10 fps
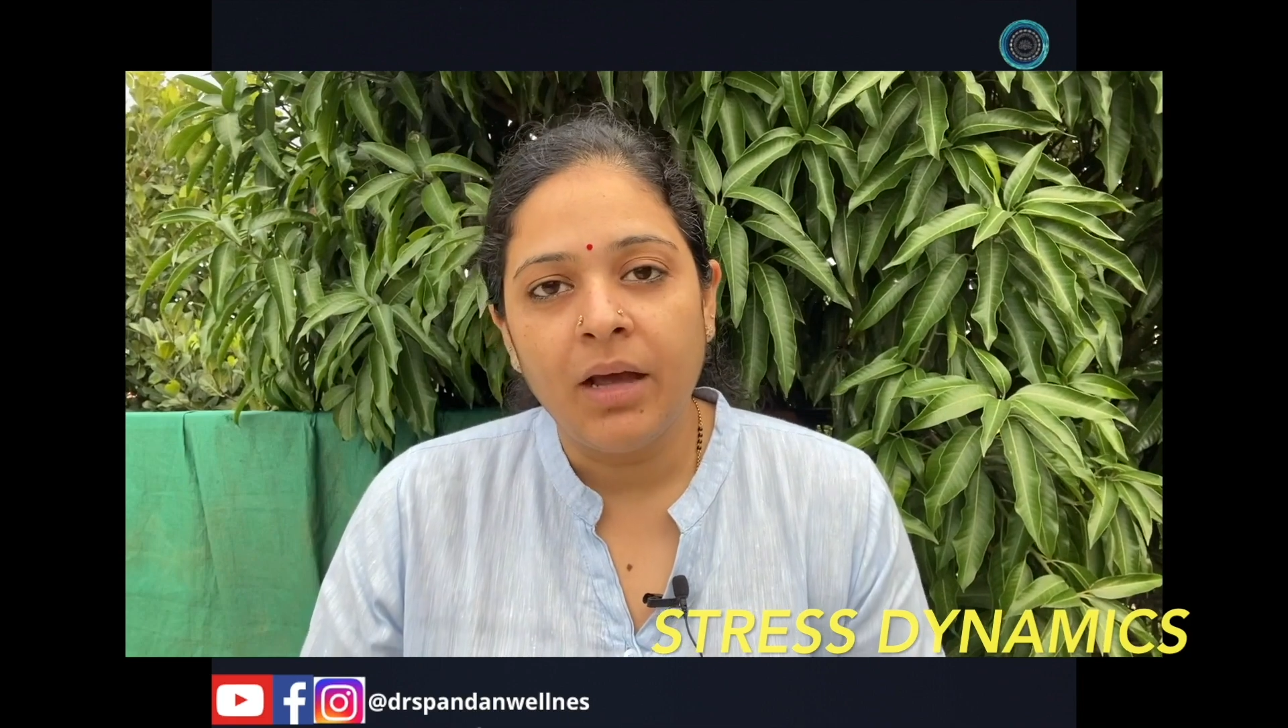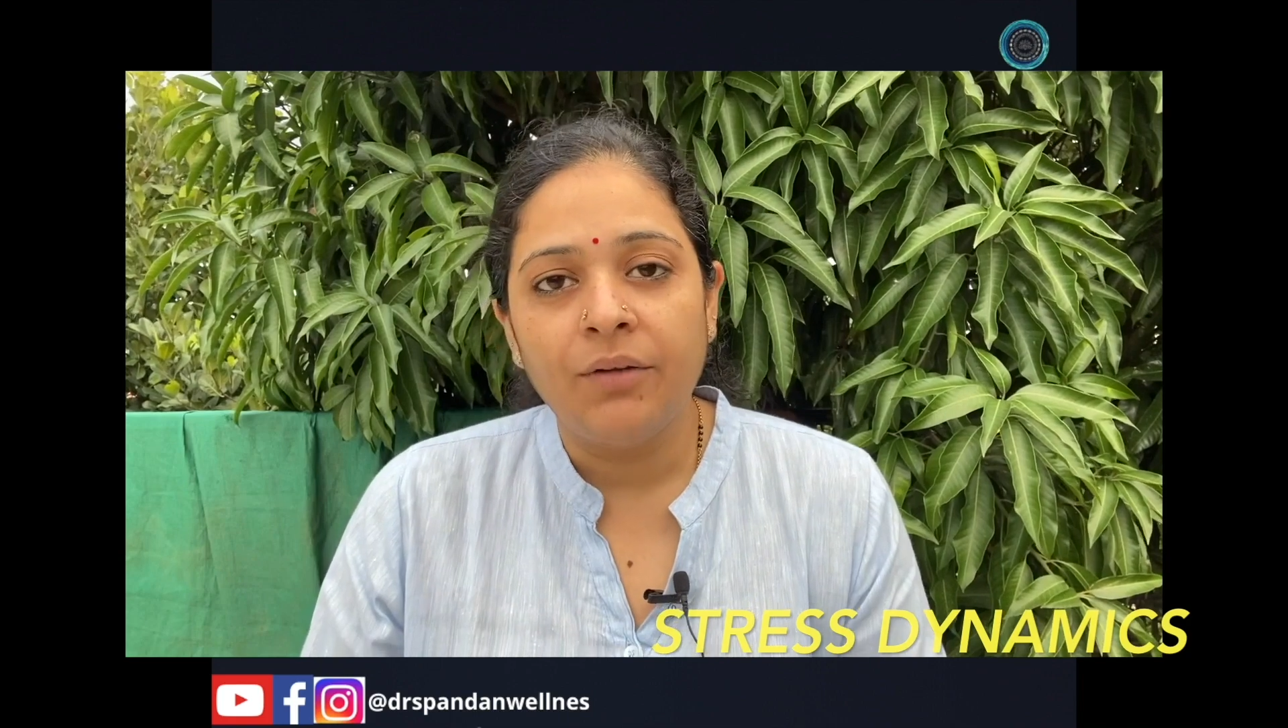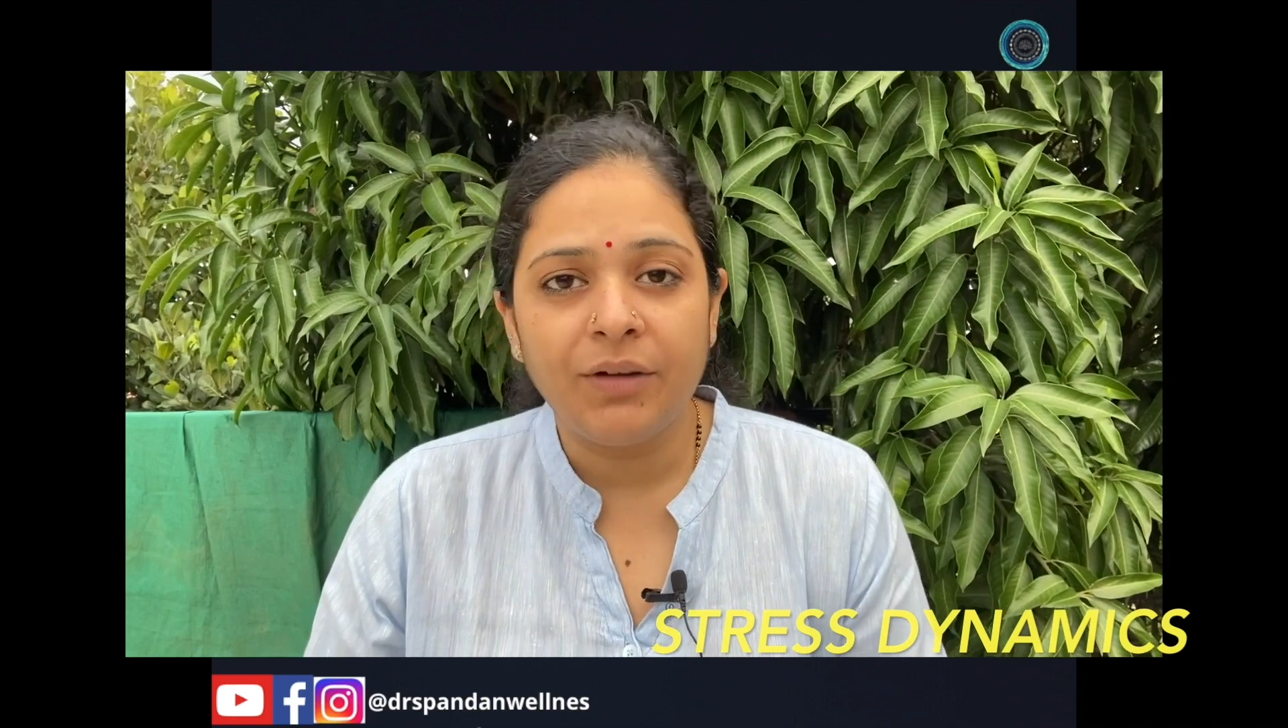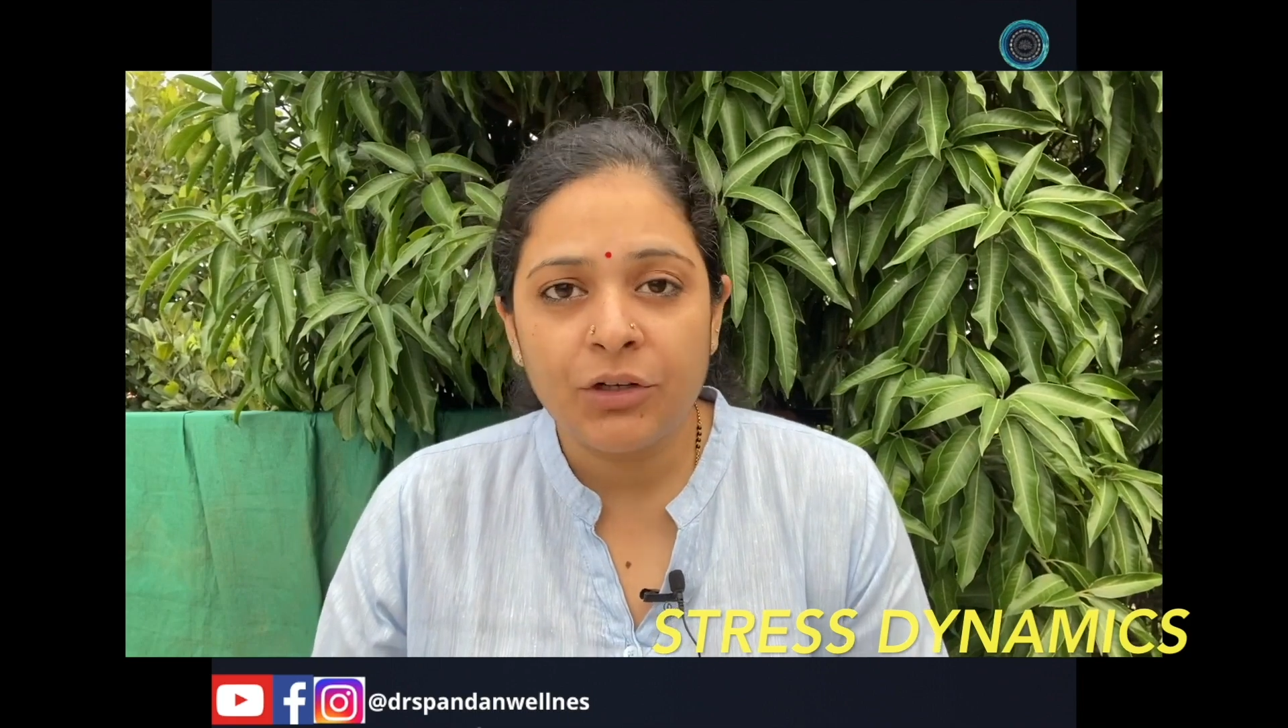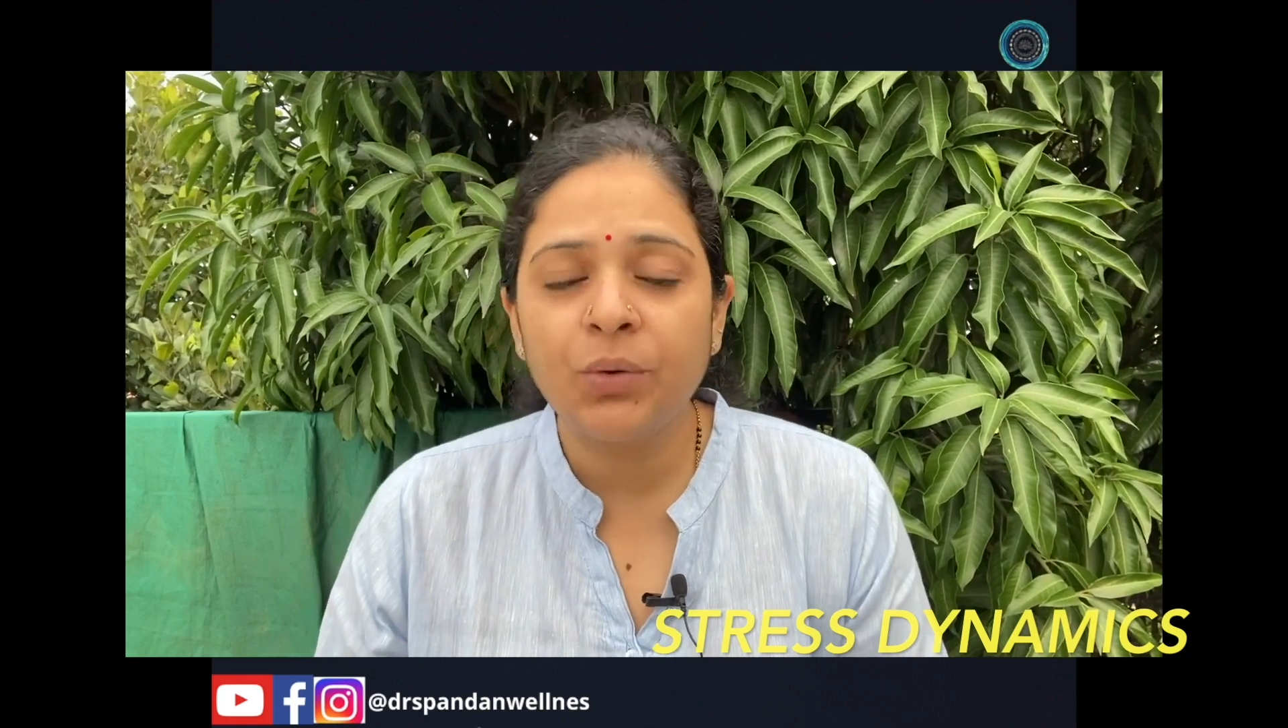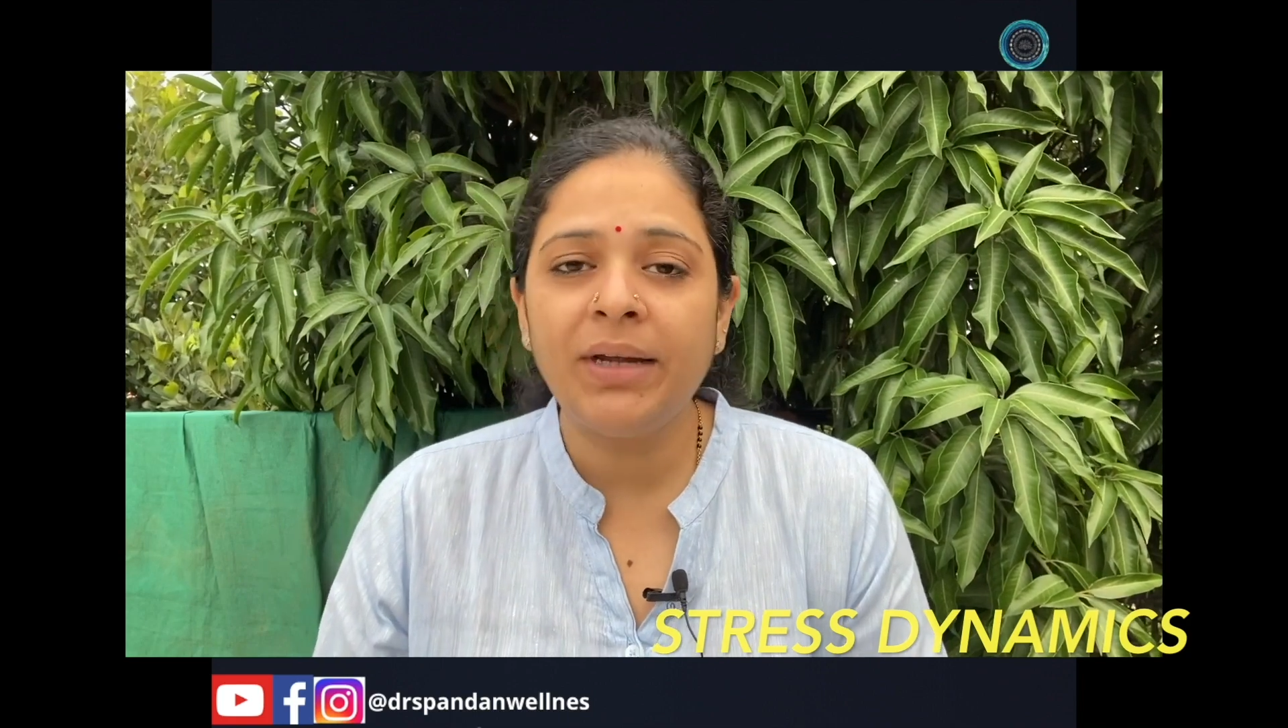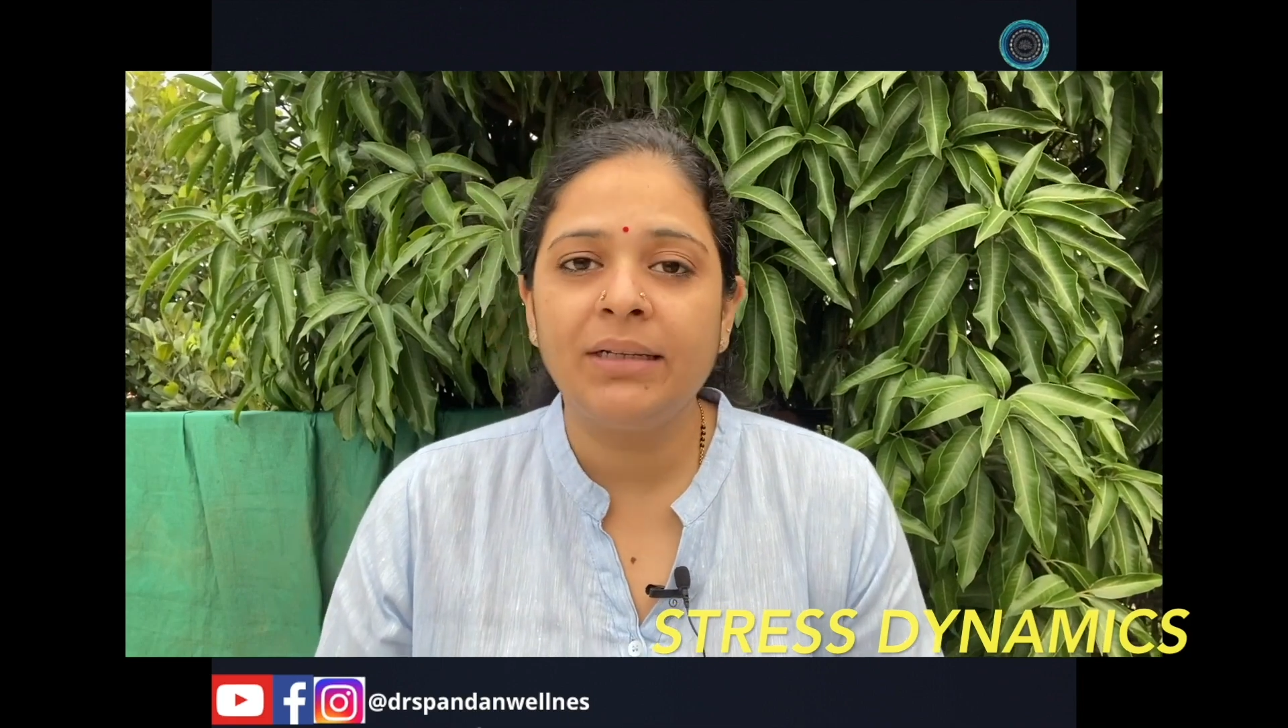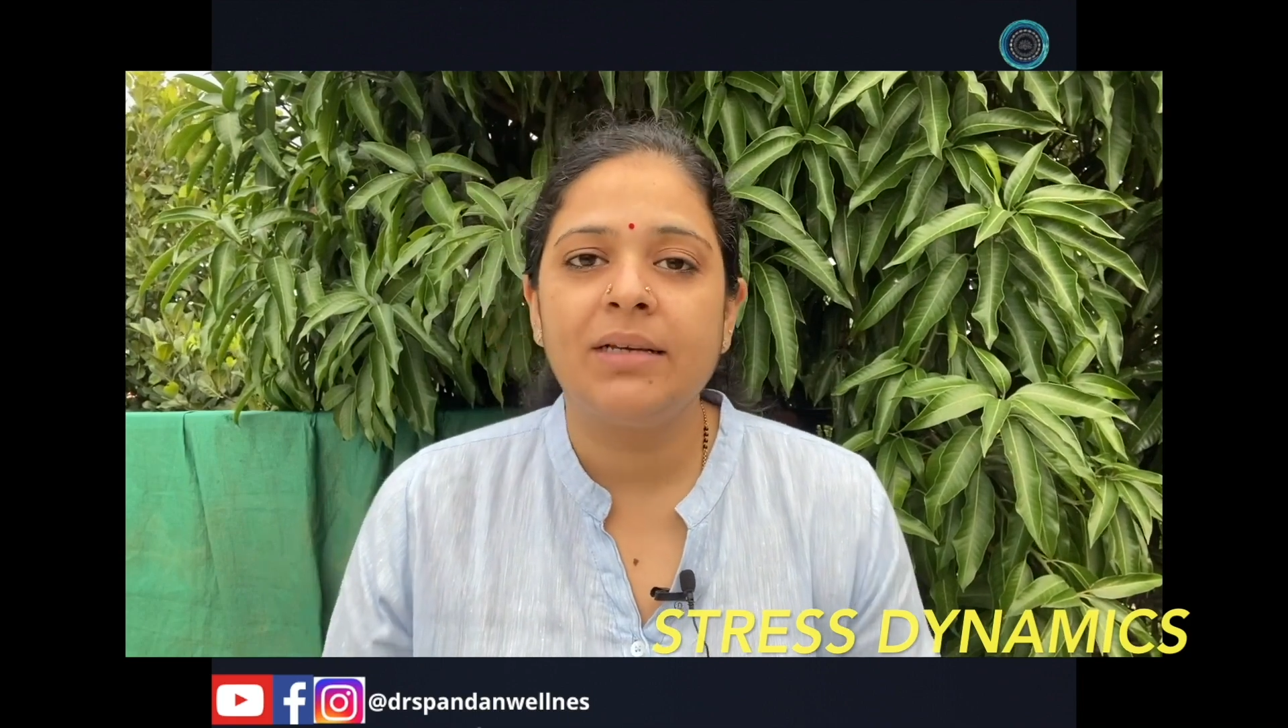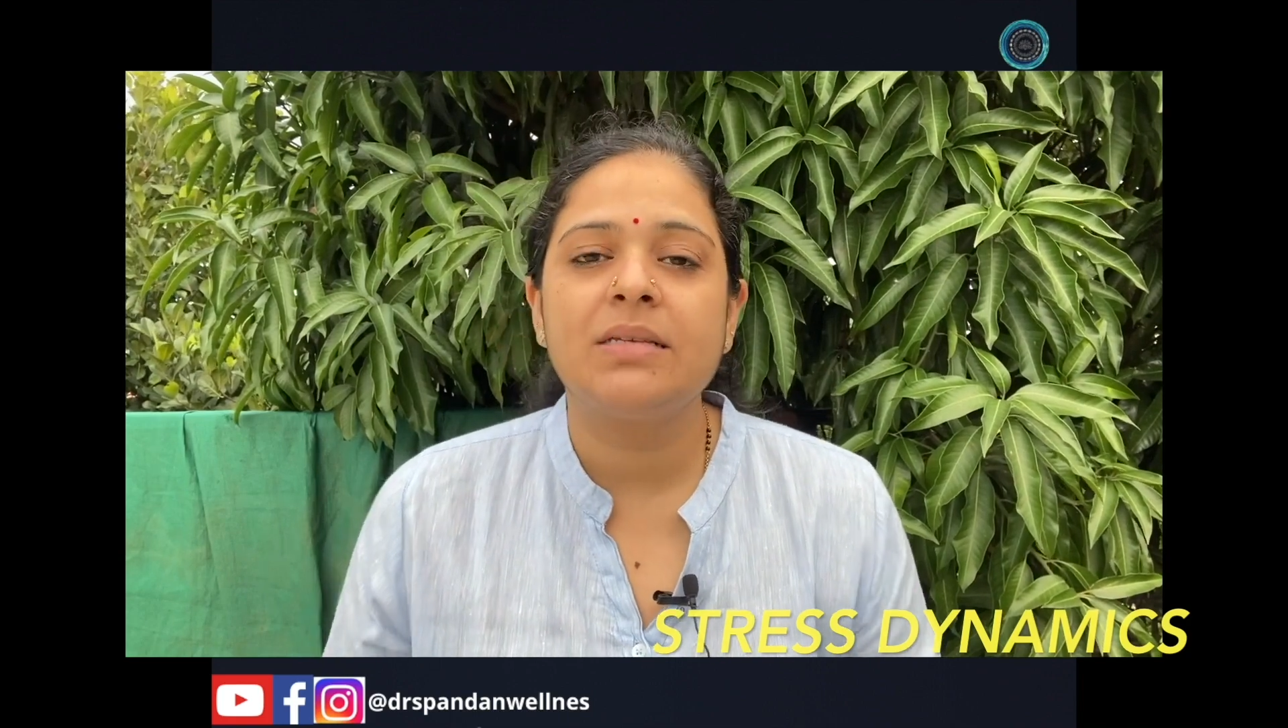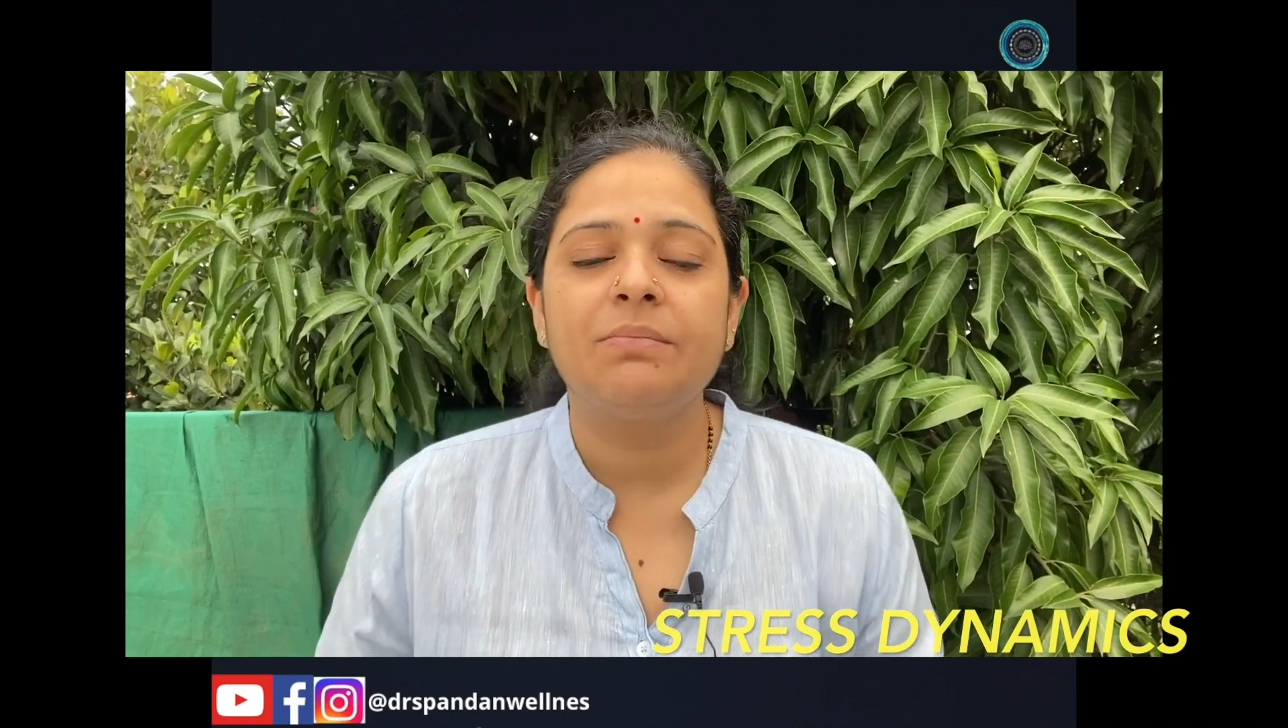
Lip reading: We're doing this